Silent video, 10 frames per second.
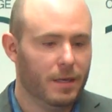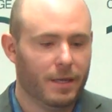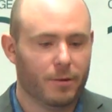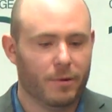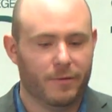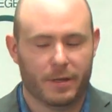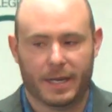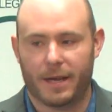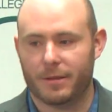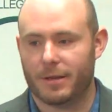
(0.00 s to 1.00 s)
another one for your
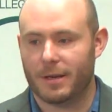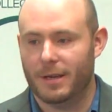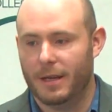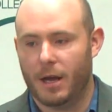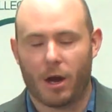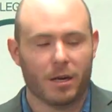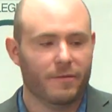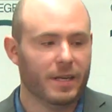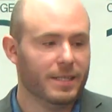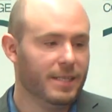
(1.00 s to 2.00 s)
calendar,
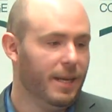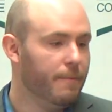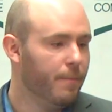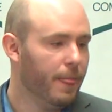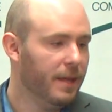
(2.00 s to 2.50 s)
ArtFicacy.